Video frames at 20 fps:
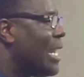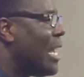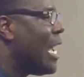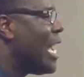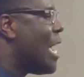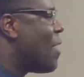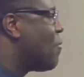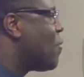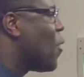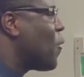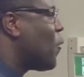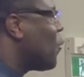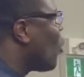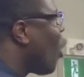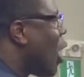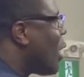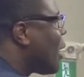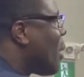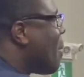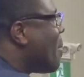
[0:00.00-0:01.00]
if you've
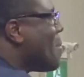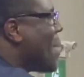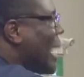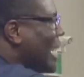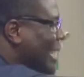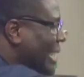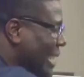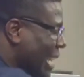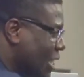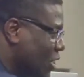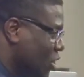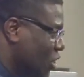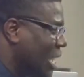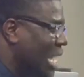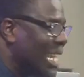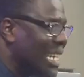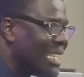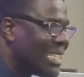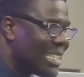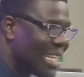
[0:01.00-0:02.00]
not met this
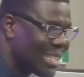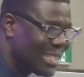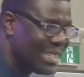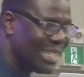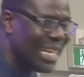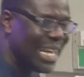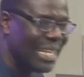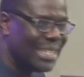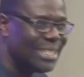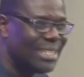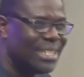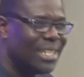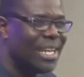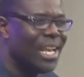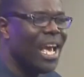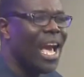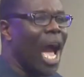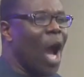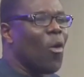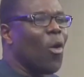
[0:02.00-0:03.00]
Jesus yet,
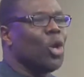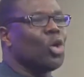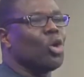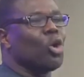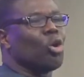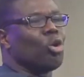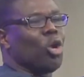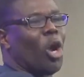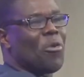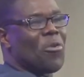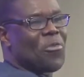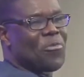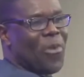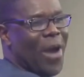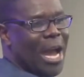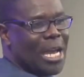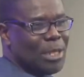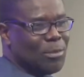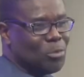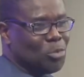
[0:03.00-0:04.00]
I want to
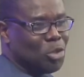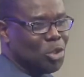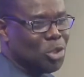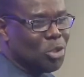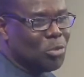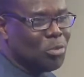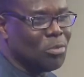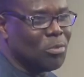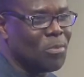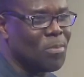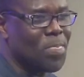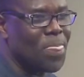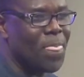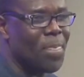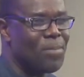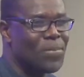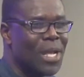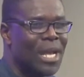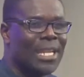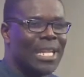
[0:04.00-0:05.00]
glorify him to you.
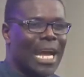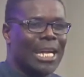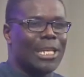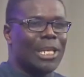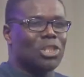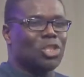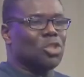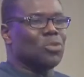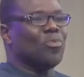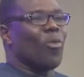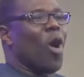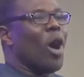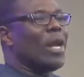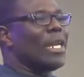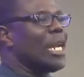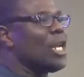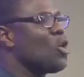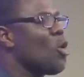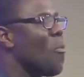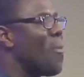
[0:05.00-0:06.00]
That this
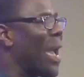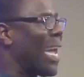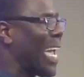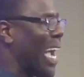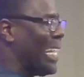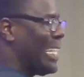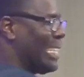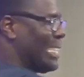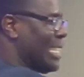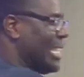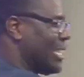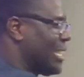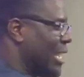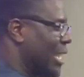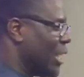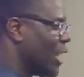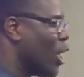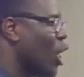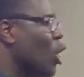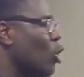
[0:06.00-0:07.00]
morning you make a decision
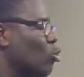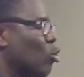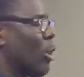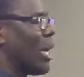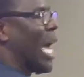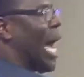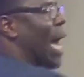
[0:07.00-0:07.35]
to come